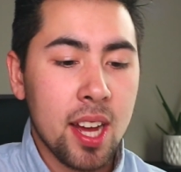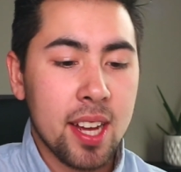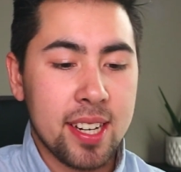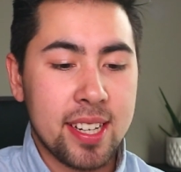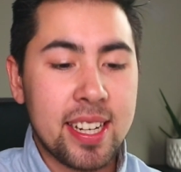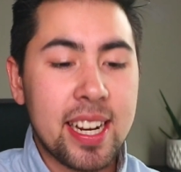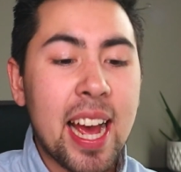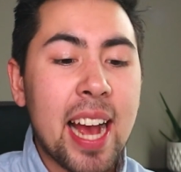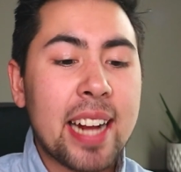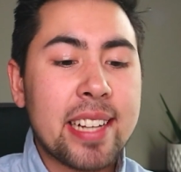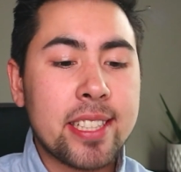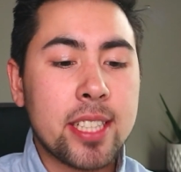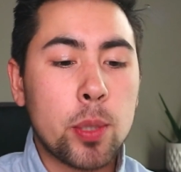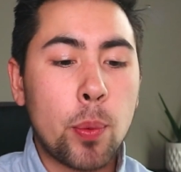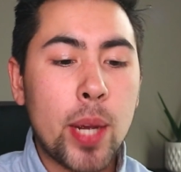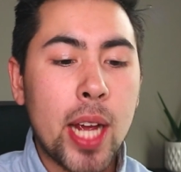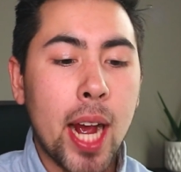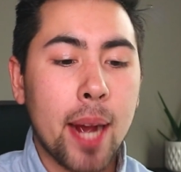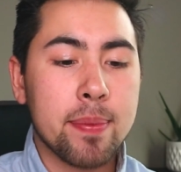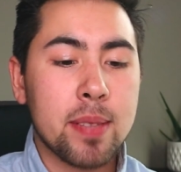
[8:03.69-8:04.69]
Next,
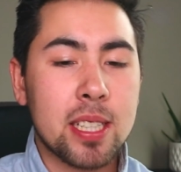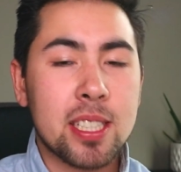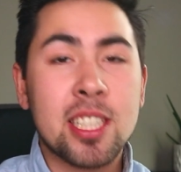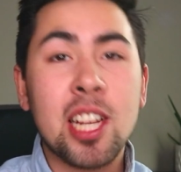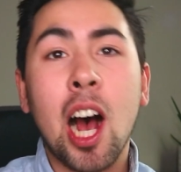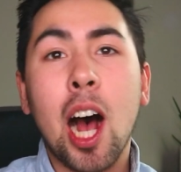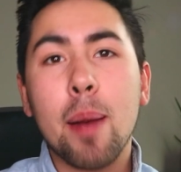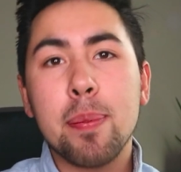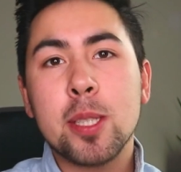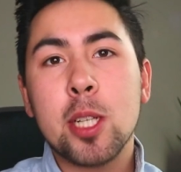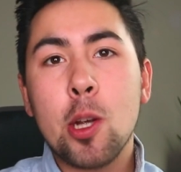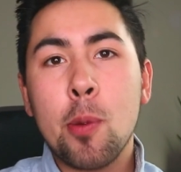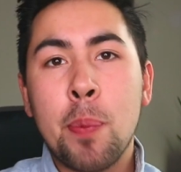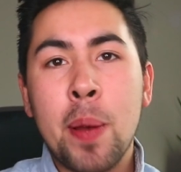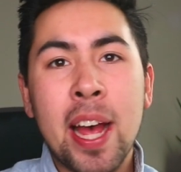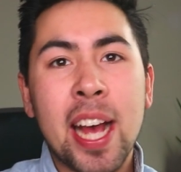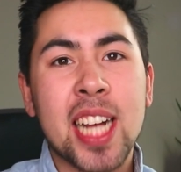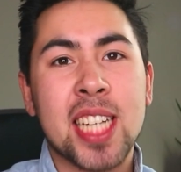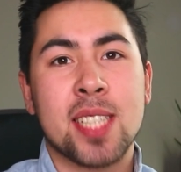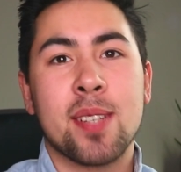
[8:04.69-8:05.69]
we have the top 2
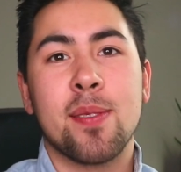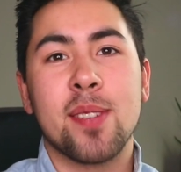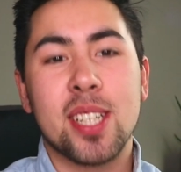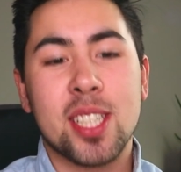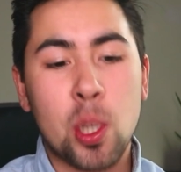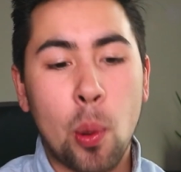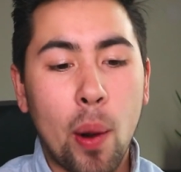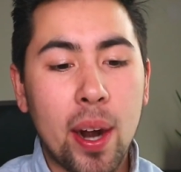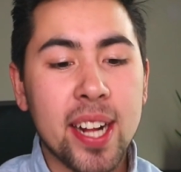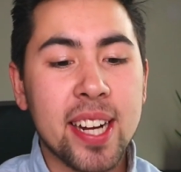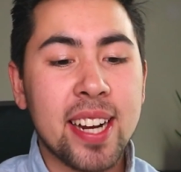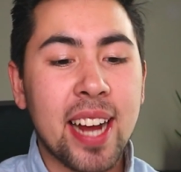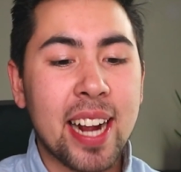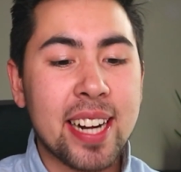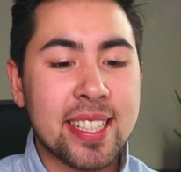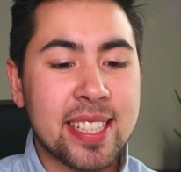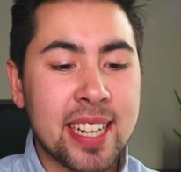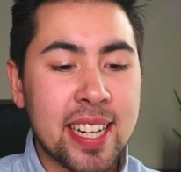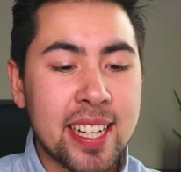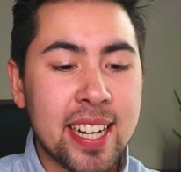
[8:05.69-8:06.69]
picks from the
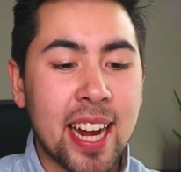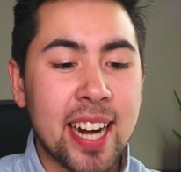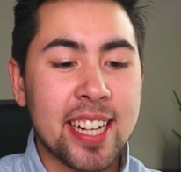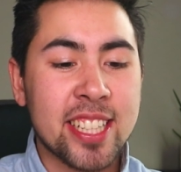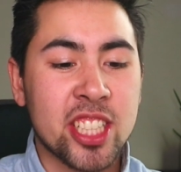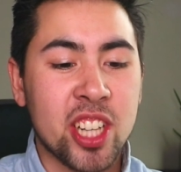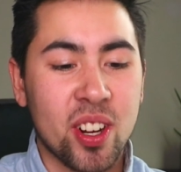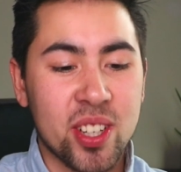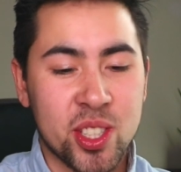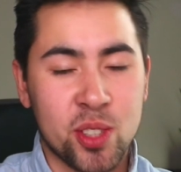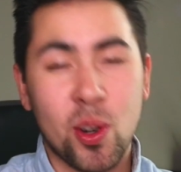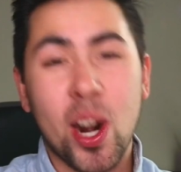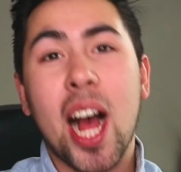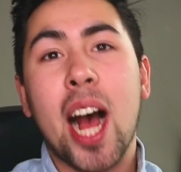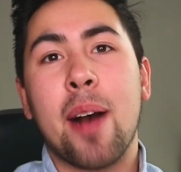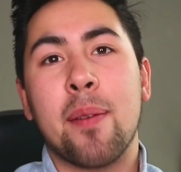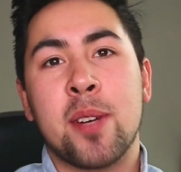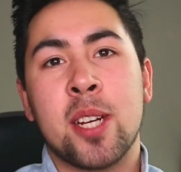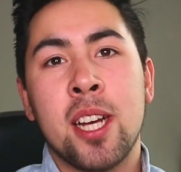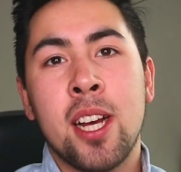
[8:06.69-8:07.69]
2019 NHL
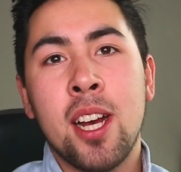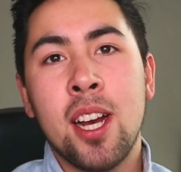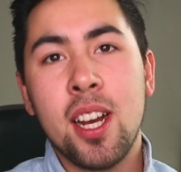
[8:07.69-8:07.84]
Draft,